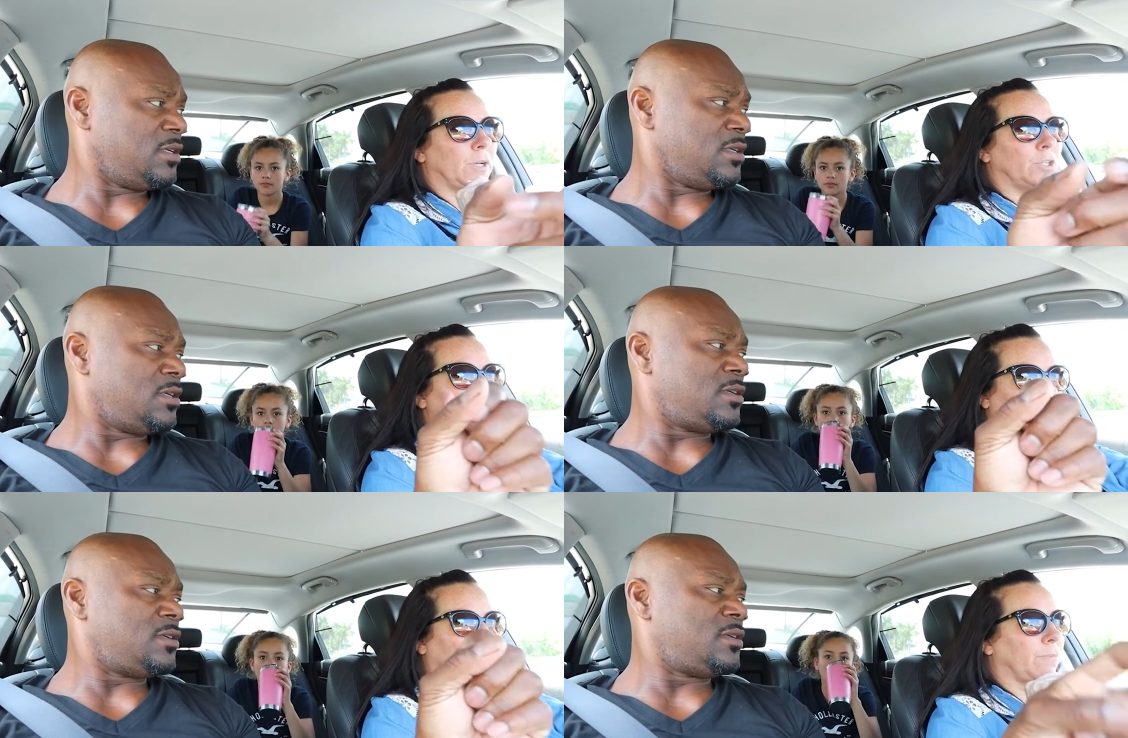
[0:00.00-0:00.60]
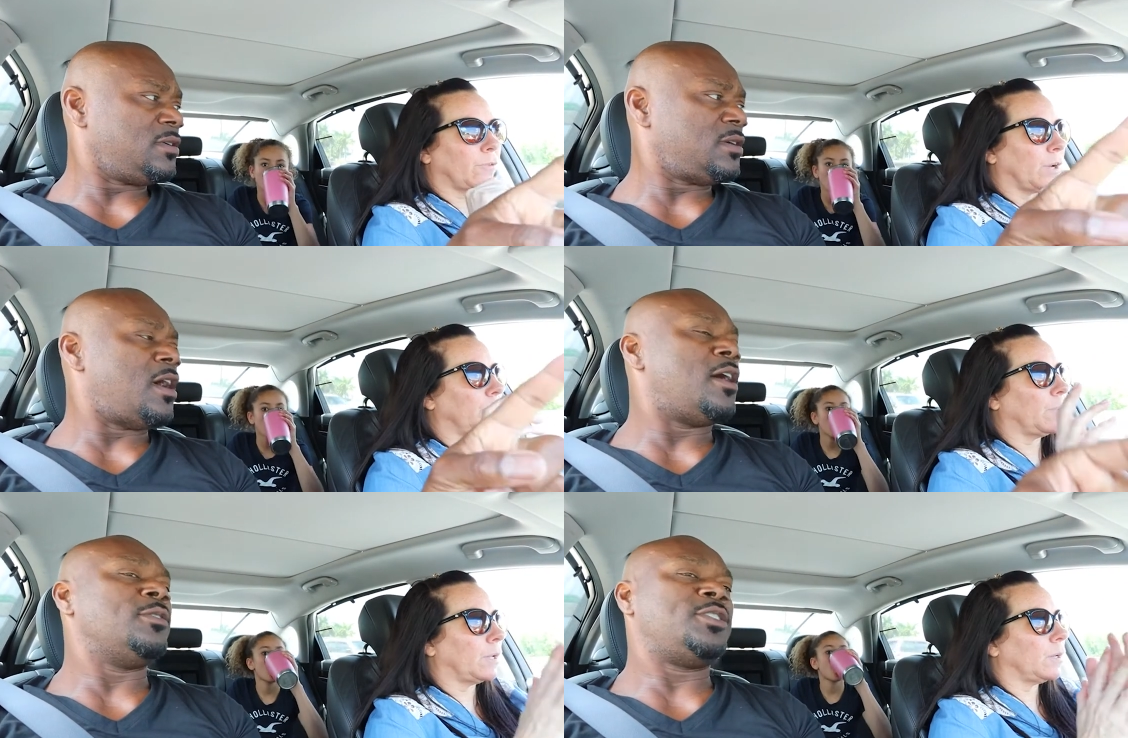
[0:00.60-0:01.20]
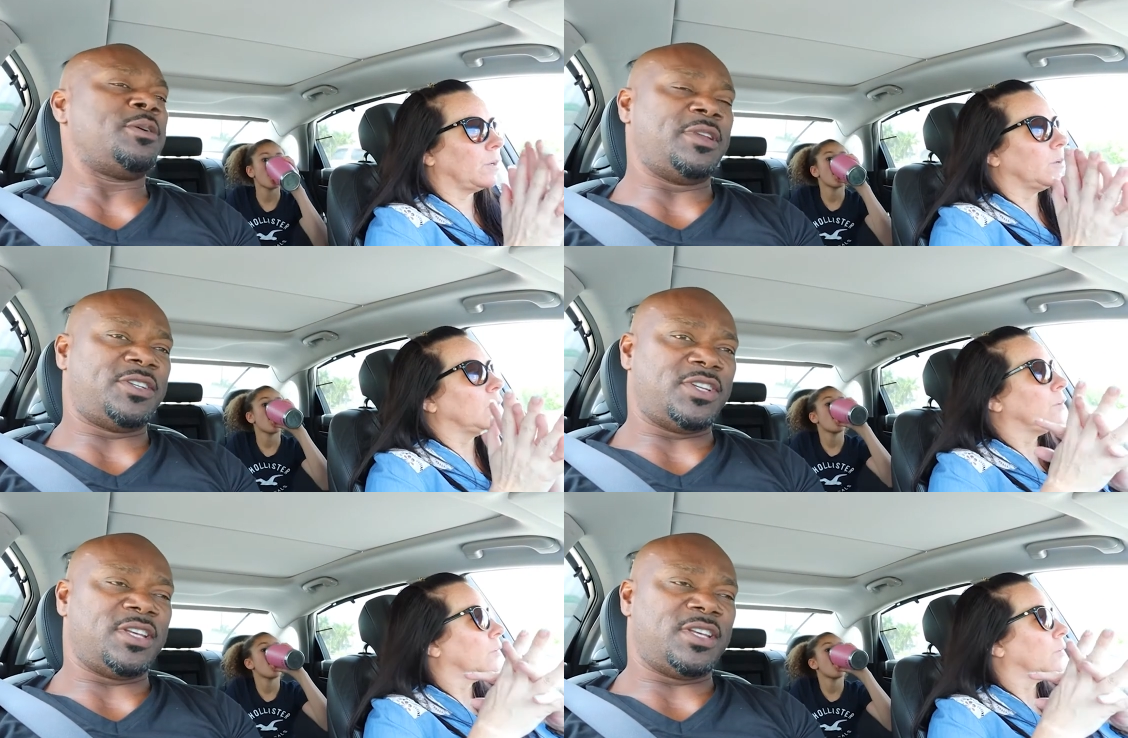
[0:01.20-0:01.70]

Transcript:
Speaker 1: and she came for
Speaker 2: him. Oh, but Jim and she